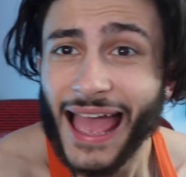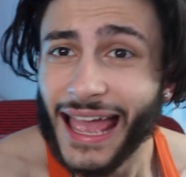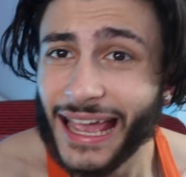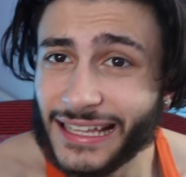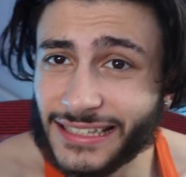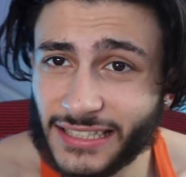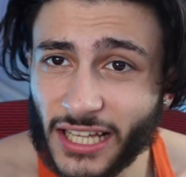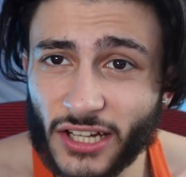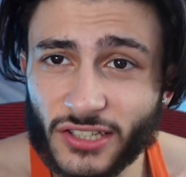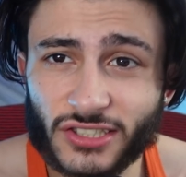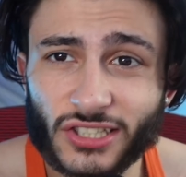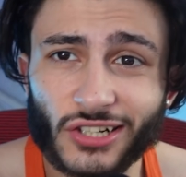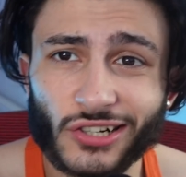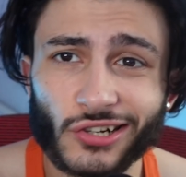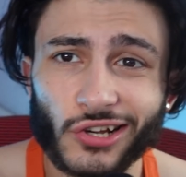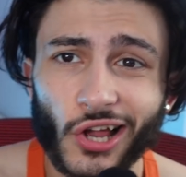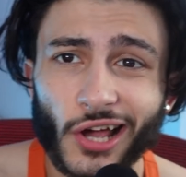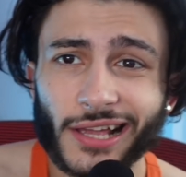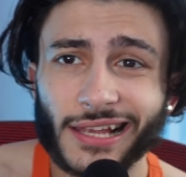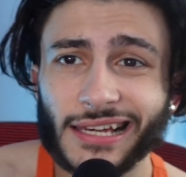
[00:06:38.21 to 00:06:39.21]
It does
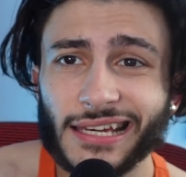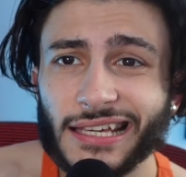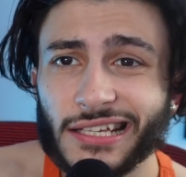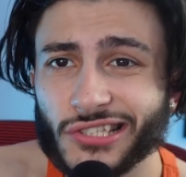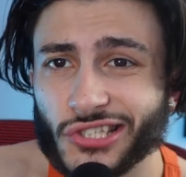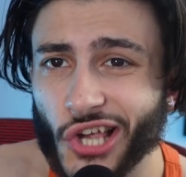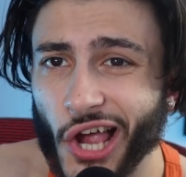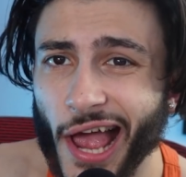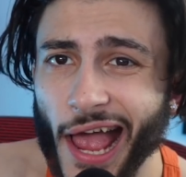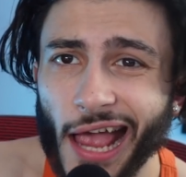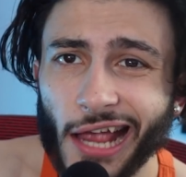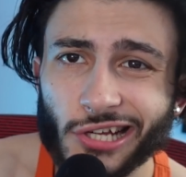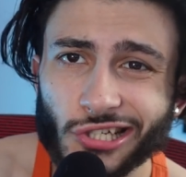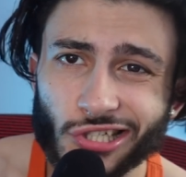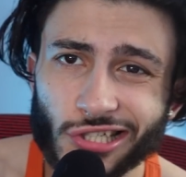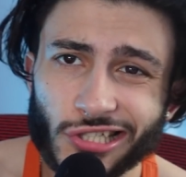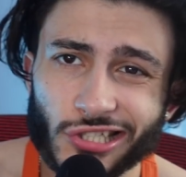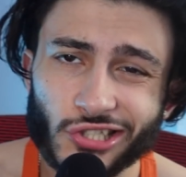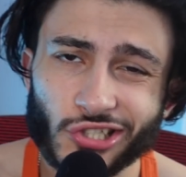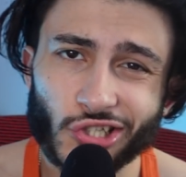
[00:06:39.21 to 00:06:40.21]
look like Leeds are
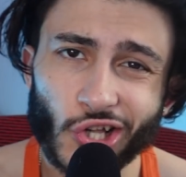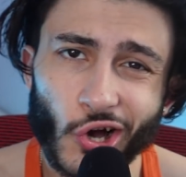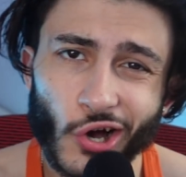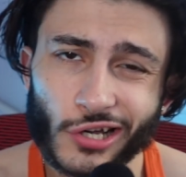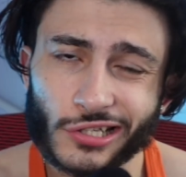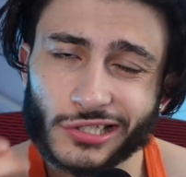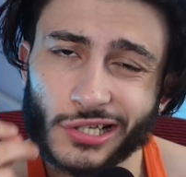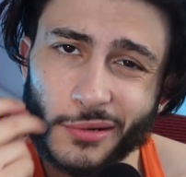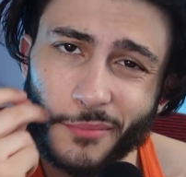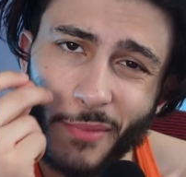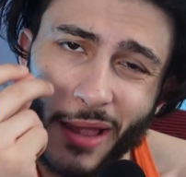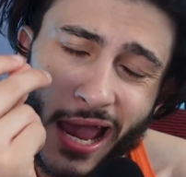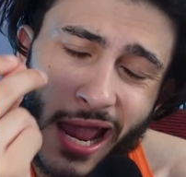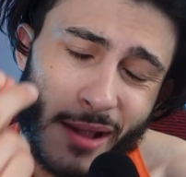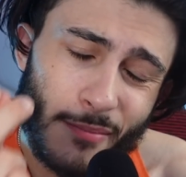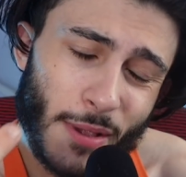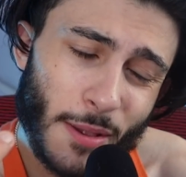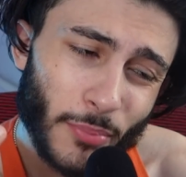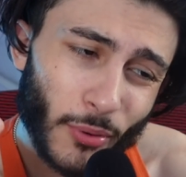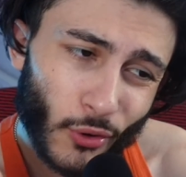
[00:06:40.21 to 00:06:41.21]
actually starting to
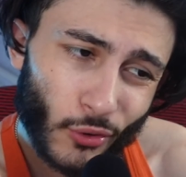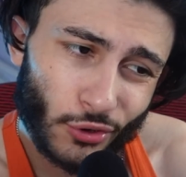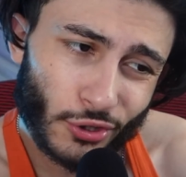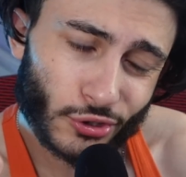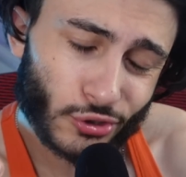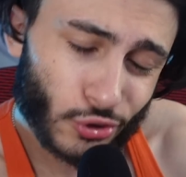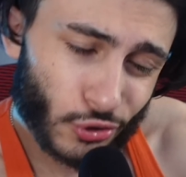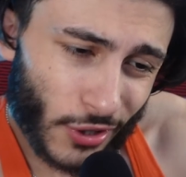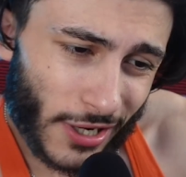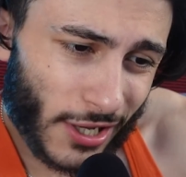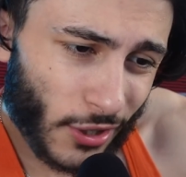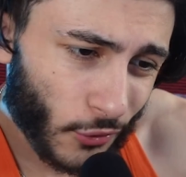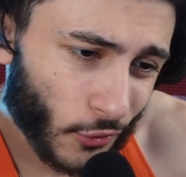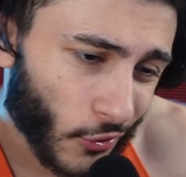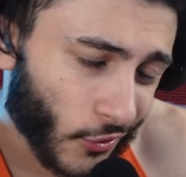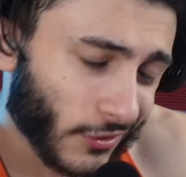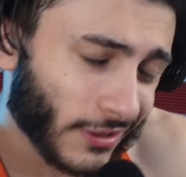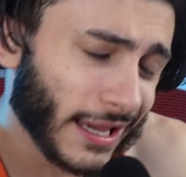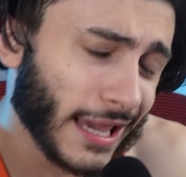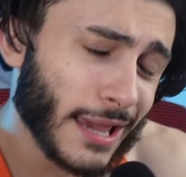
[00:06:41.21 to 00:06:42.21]
maybe pull the trigger
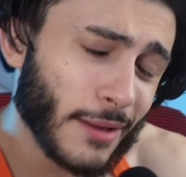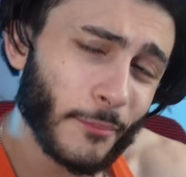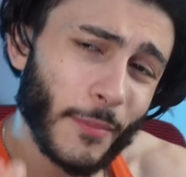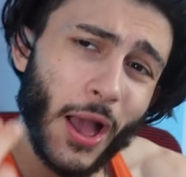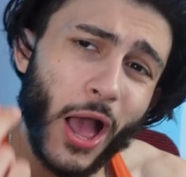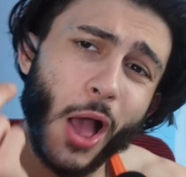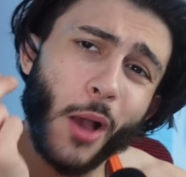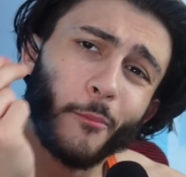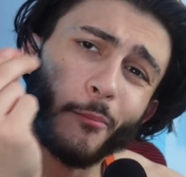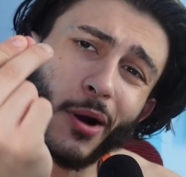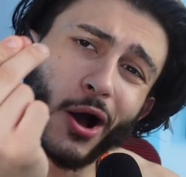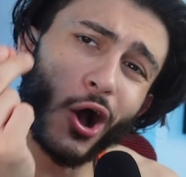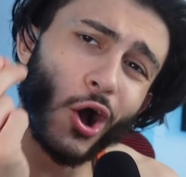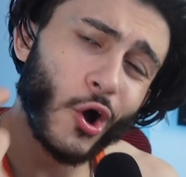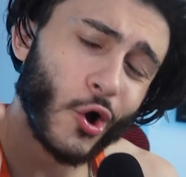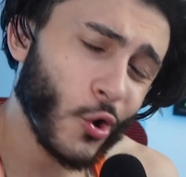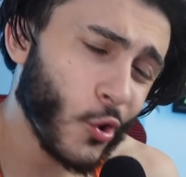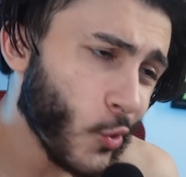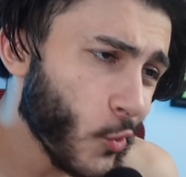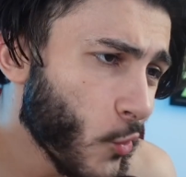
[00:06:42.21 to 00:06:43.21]
on him,
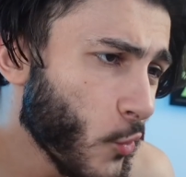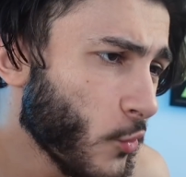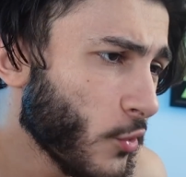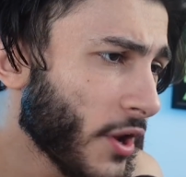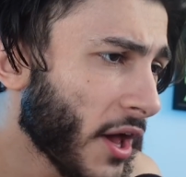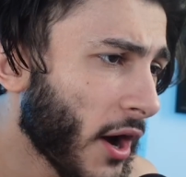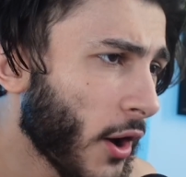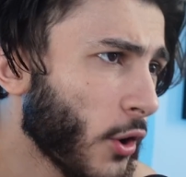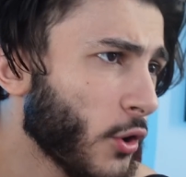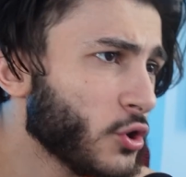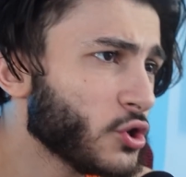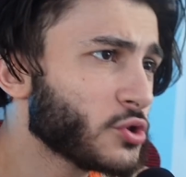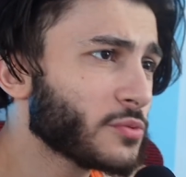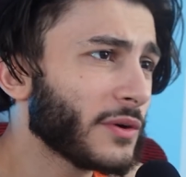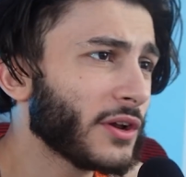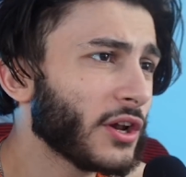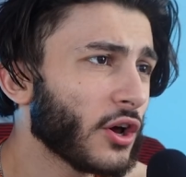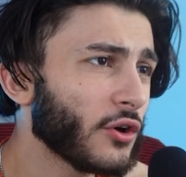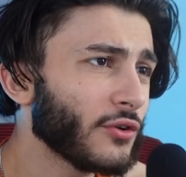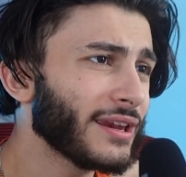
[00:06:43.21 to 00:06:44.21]
but who knows?
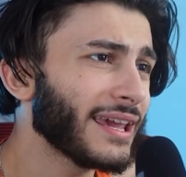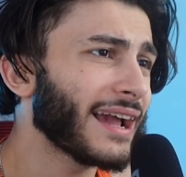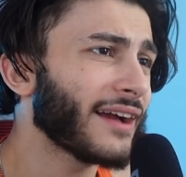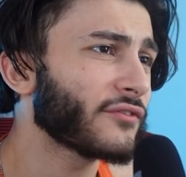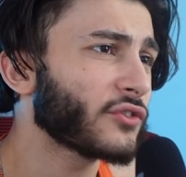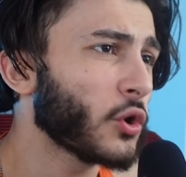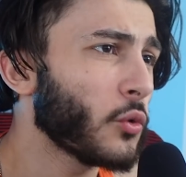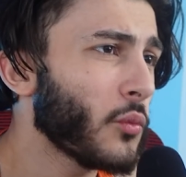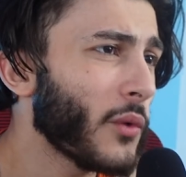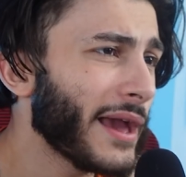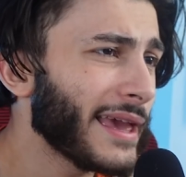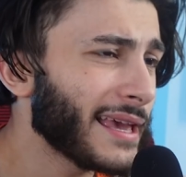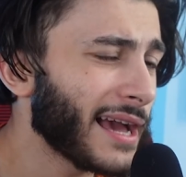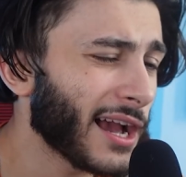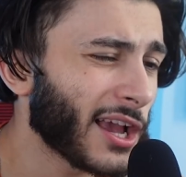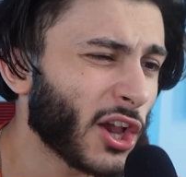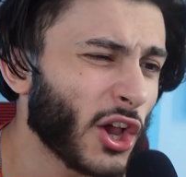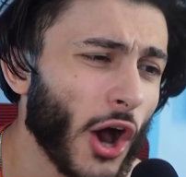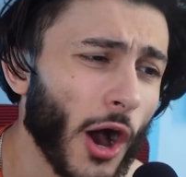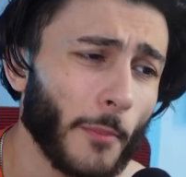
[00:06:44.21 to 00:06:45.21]
We'll only have to wait a
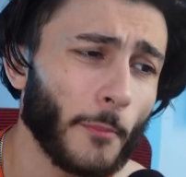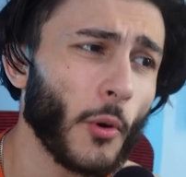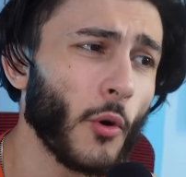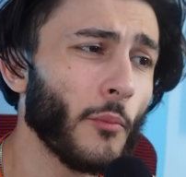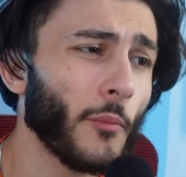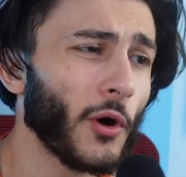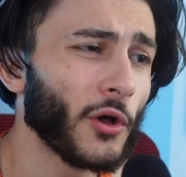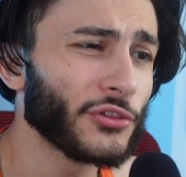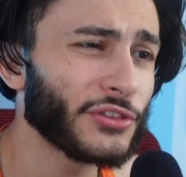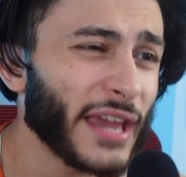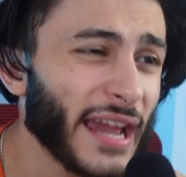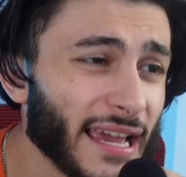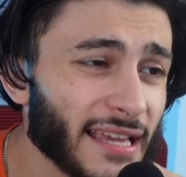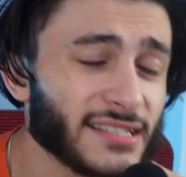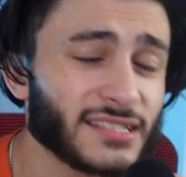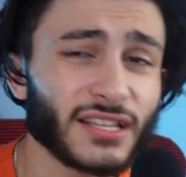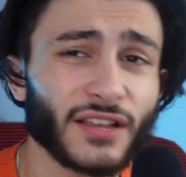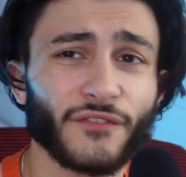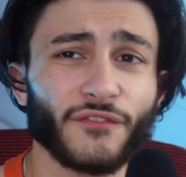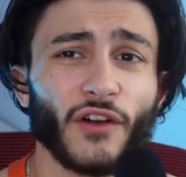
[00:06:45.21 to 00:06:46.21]
couple more
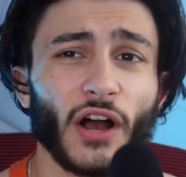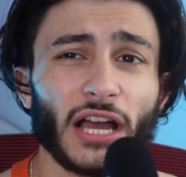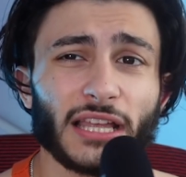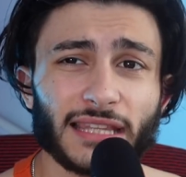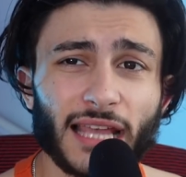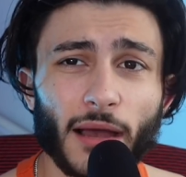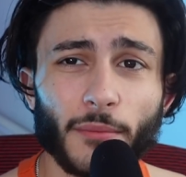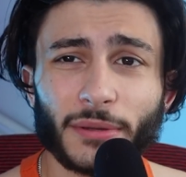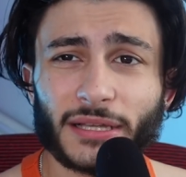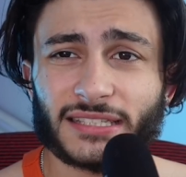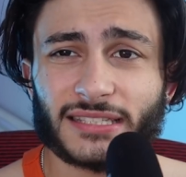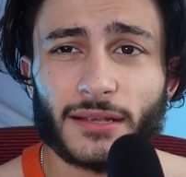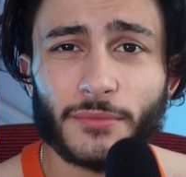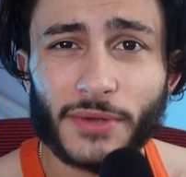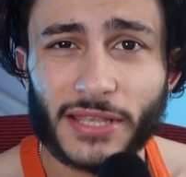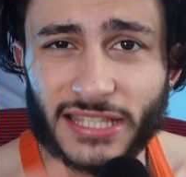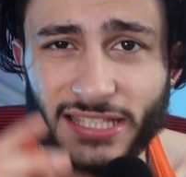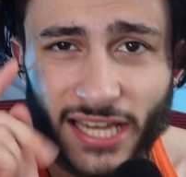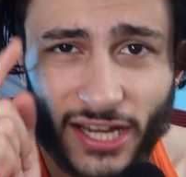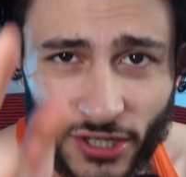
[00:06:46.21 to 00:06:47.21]
days to find out, because let
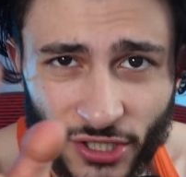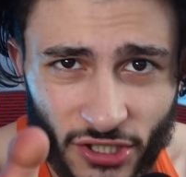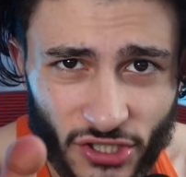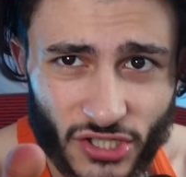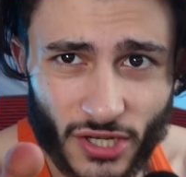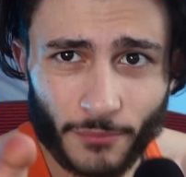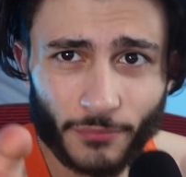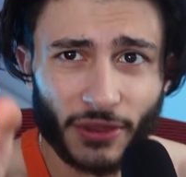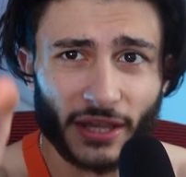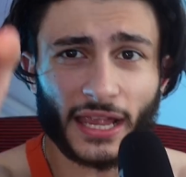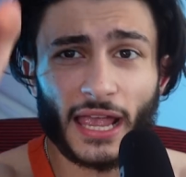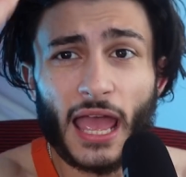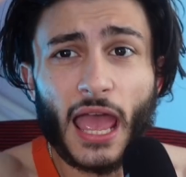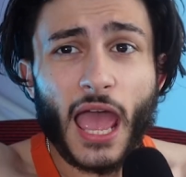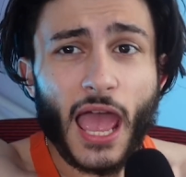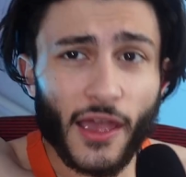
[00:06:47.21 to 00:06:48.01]
me tell you something.